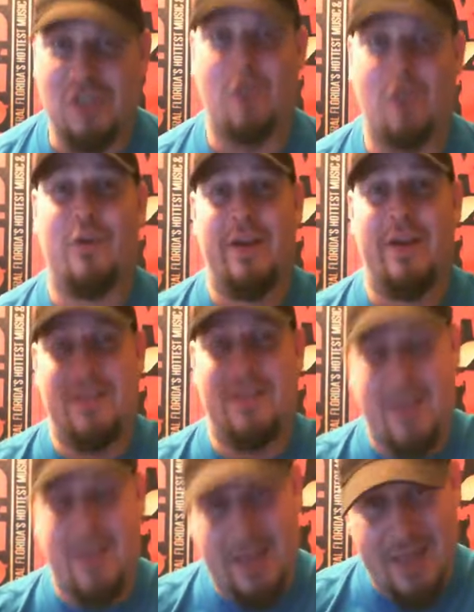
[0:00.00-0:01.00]
Don't forget
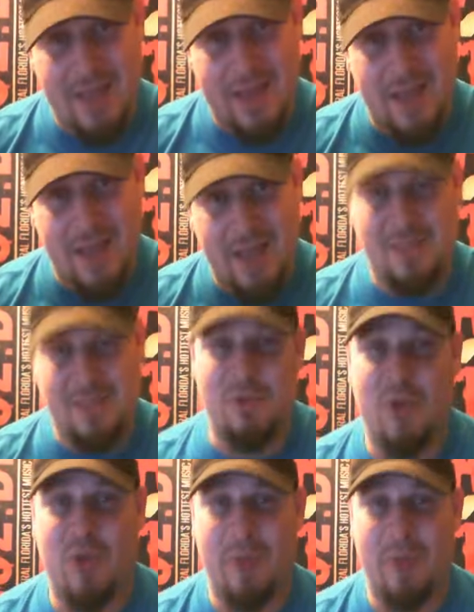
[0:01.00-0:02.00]
to hit that like,
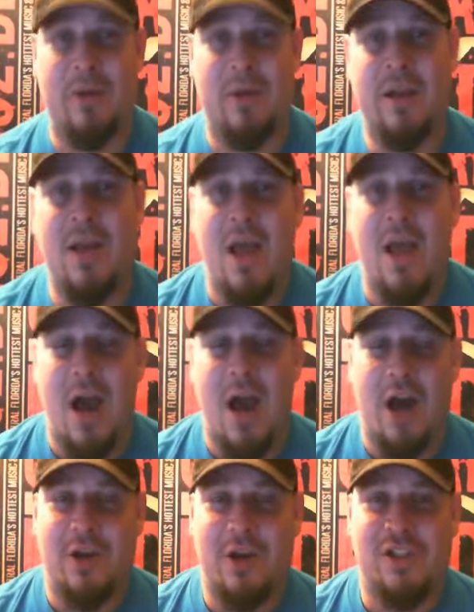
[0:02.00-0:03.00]
subscribe button
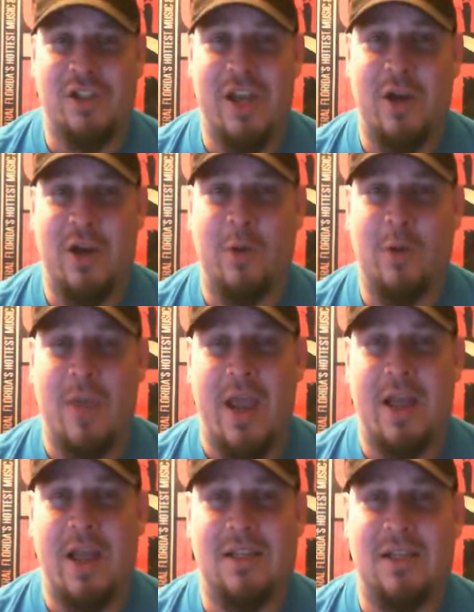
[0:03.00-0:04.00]
on our channel,
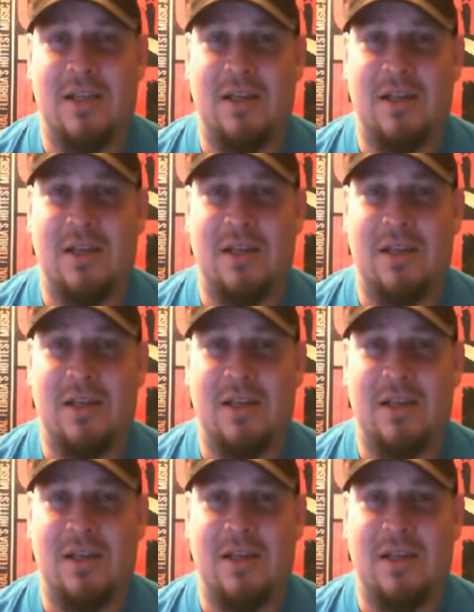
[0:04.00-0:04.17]
and